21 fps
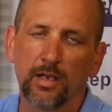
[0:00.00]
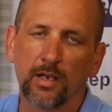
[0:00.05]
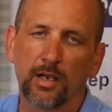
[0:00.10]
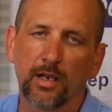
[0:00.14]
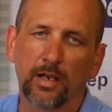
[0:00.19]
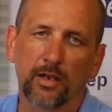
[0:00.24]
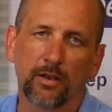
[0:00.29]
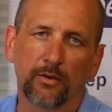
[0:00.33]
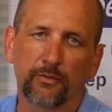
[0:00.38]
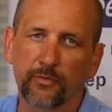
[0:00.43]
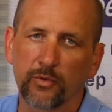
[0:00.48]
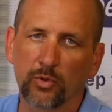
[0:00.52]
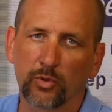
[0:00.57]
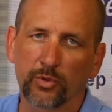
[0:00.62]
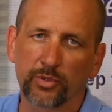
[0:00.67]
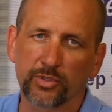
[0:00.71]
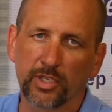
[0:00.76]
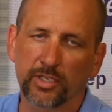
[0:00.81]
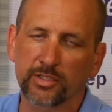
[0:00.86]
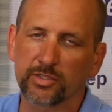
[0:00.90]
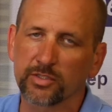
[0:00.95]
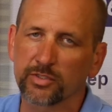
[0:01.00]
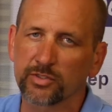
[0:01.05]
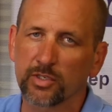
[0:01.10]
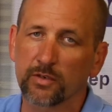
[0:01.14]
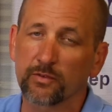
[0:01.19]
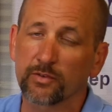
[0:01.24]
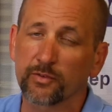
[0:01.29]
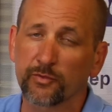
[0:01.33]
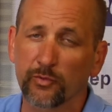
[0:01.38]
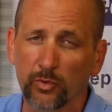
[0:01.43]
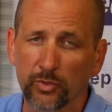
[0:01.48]
Uh, fuel induction
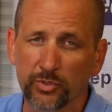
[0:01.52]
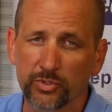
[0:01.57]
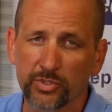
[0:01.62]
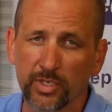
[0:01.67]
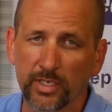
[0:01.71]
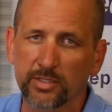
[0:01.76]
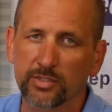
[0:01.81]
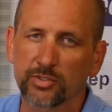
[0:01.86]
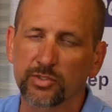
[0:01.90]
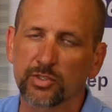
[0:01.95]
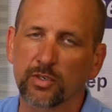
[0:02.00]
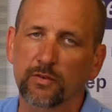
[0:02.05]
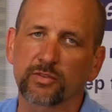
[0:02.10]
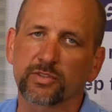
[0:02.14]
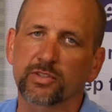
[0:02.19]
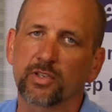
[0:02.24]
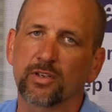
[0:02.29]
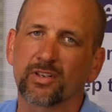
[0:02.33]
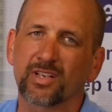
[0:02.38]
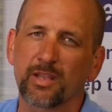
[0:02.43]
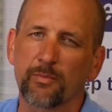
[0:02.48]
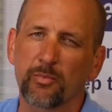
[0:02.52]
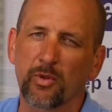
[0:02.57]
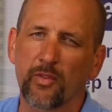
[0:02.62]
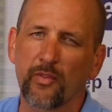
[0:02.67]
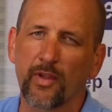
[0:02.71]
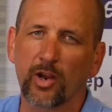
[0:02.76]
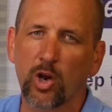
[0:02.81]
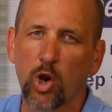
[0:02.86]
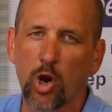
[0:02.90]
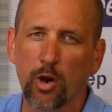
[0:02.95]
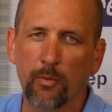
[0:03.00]
service, fuel injection service done, keep all
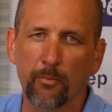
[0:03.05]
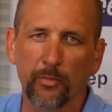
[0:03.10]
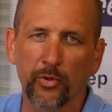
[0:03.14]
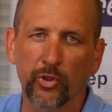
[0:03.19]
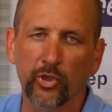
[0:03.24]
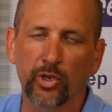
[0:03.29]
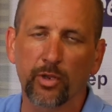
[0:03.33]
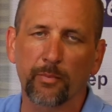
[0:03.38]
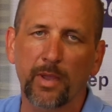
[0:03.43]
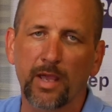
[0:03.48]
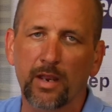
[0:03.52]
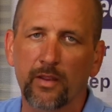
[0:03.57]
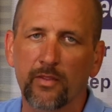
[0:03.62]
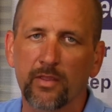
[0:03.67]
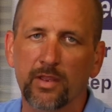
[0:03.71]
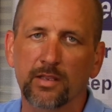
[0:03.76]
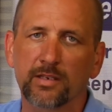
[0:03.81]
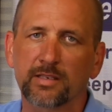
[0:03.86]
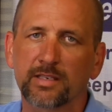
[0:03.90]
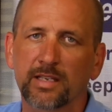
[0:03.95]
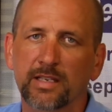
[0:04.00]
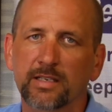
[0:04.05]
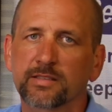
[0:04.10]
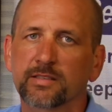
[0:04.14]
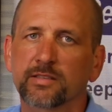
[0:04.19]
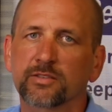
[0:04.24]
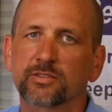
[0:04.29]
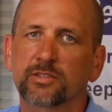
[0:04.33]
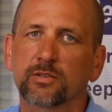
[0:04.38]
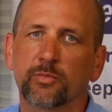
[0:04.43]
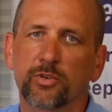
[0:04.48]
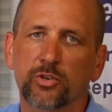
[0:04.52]
that carbon buildup out of the intake
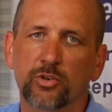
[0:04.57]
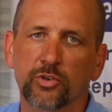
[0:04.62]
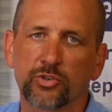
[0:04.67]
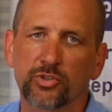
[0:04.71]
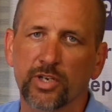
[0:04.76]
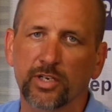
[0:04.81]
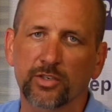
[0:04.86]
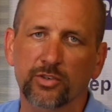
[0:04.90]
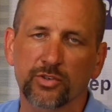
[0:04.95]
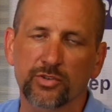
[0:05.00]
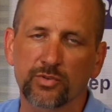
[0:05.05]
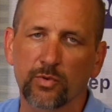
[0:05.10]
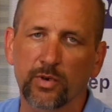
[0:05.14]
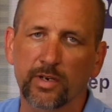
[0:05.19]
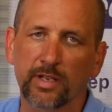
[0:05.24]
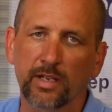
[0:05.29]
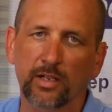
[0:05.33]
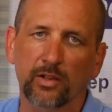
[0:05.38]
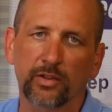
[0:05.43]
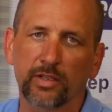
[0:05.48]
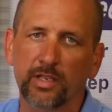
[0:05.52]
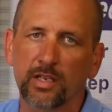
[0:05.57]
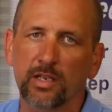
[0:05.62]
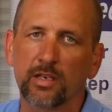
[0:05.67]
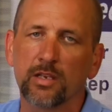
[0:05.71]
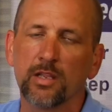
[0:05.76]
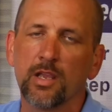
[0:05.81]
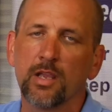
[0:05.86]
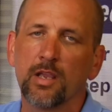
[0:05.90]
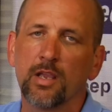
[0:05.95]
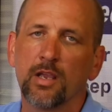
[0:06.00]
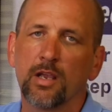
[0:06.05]
system and your injectors running clean
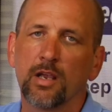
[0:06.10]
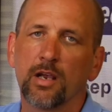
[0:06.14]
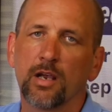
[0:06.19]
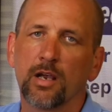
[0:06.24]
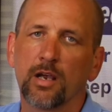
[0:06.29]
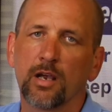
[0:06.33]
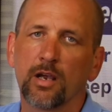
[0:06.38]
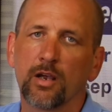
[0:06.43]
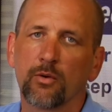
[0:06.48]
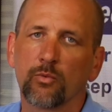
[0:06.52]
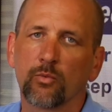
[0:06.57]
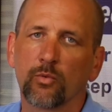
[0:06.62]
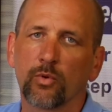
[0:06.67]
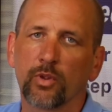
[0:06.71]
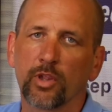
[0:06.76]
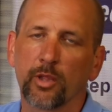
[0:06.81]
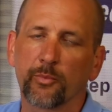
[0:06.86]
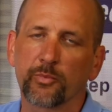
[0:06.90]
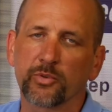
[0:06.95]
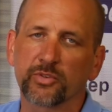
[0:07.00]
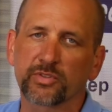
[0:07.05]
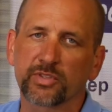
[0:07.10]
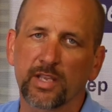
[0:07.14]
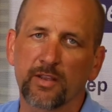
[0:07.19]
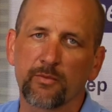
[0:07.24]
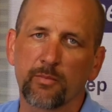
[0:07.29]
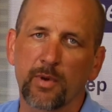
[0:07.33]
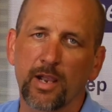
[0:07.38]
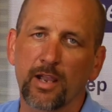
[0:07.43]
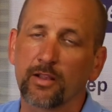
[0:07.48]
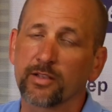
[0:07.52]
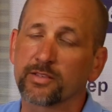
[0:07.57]
uh, will help you save
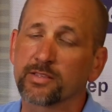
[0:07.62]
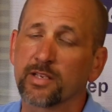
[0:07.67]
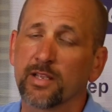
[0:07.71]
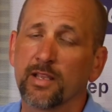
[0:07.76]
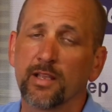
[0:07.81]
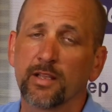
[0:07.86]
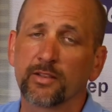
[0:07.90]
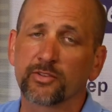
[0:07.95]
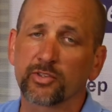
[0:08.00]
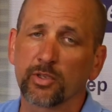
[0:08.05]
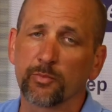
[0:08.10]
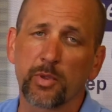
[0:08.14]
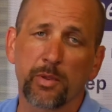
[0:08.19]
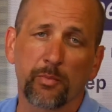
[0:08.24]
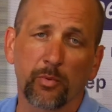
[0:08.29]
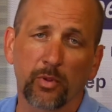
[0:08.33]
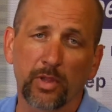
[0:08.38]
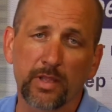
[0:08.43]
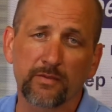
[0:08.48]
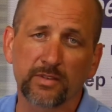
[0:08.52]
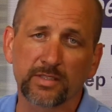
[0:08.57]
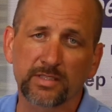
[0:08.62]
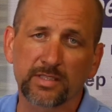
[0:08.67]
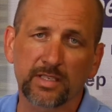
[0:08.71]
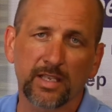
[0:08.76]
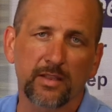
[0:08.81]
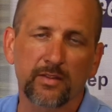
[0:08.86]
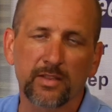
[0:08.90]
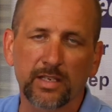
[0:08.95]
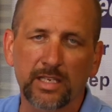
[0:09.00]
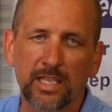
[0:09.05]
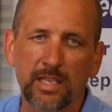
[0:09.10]
mileage. Some people even
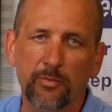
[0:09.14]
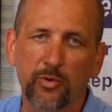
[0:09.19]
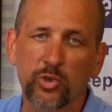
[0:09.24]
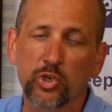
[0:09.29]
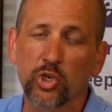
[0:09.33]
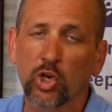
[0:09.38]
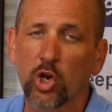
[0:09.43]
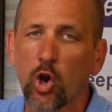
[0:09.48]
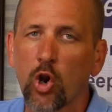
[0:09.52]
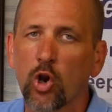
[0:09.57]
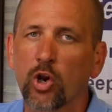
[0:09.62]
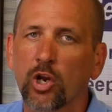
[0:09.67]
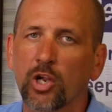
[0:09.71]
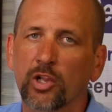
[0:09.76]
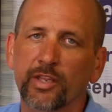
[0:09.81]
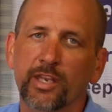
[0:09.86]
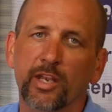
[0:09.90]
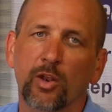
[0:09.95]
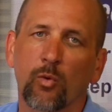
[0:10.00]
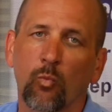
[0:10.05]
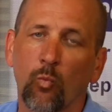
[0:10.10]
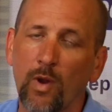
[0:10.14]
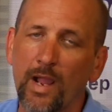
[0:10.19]
say that keeping your car clean and